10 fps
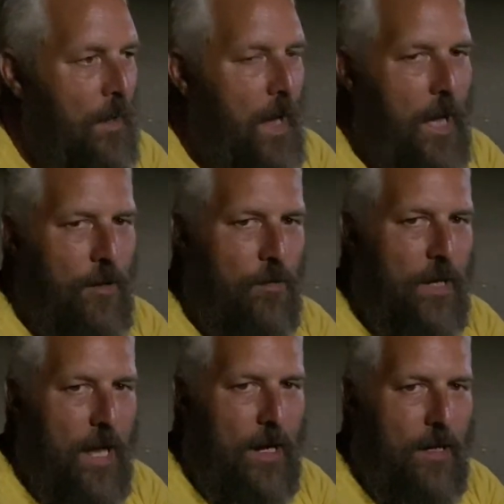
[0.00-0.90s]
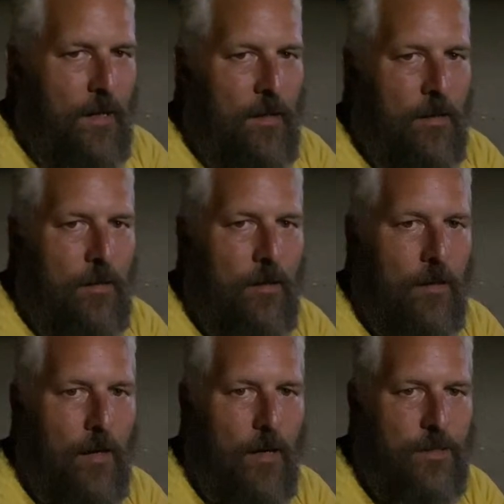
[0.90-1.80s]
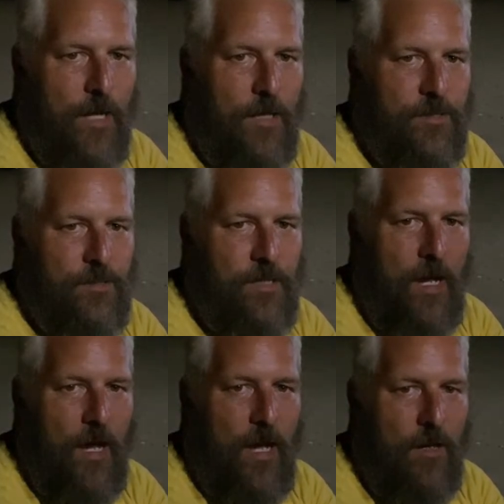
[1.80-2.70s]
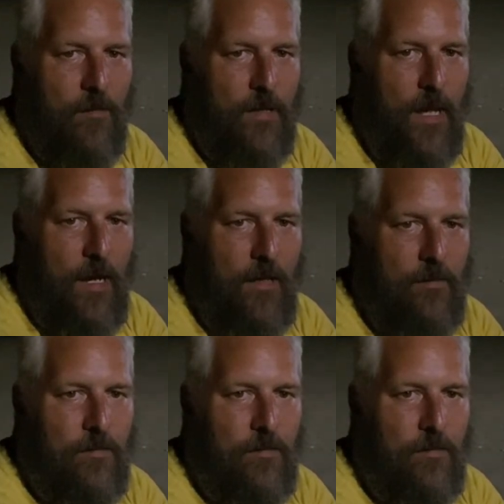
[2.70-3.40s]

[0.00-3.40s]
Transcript: I don't get it. I just don't get it.